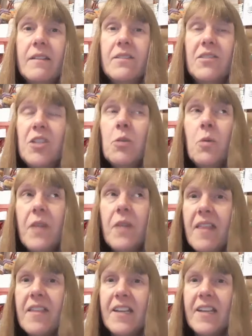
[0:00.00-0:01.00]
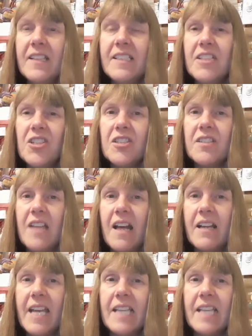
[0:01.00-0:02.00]
do all the other things such as
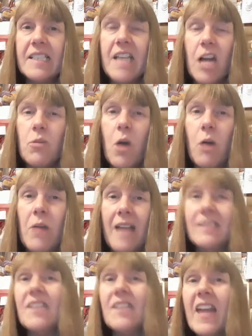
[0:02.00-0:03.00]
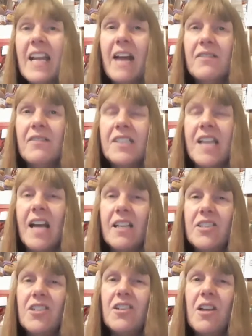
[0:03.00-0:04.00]
kiss, cuddle, hold hands and then have
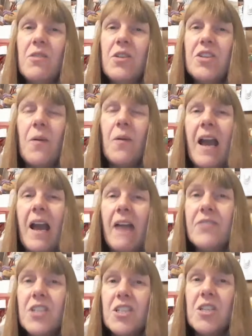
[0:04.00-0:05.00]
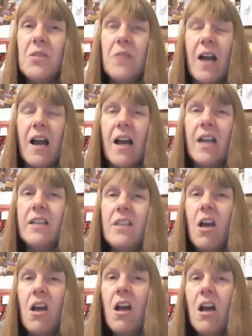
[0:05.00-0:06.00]
sex. You know, you don't have to do that.
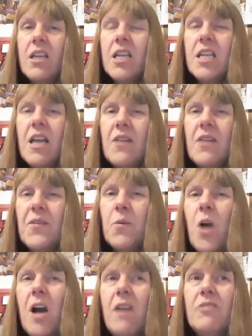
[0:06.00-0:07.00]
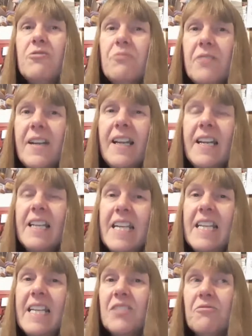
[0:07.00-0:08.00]
And, you know, the world really
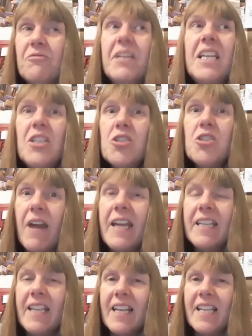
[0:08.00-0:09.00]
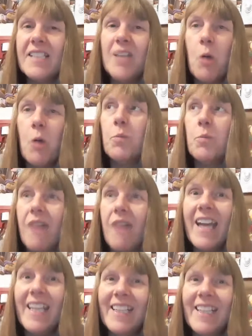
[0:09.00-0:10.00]
needs retraining its whole
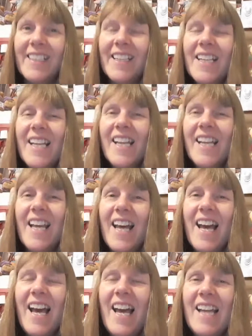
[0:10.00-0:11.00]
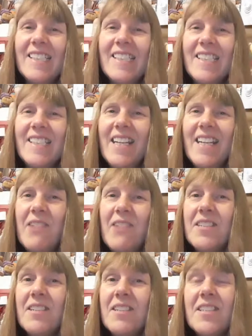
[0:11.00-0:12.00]
brain, as, you know,
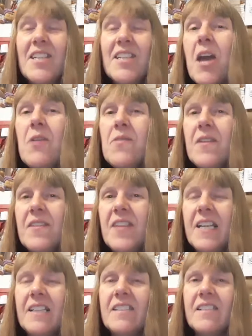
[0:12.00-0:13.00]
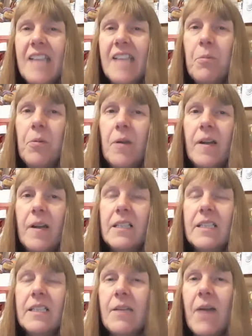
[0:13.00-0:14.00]
to know that things are separate.
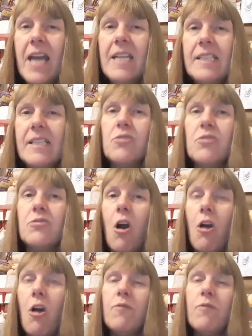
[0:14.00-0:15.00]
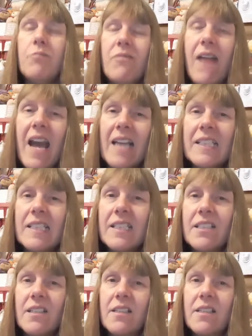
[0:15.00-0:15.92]
And so asexuals aren't repressed,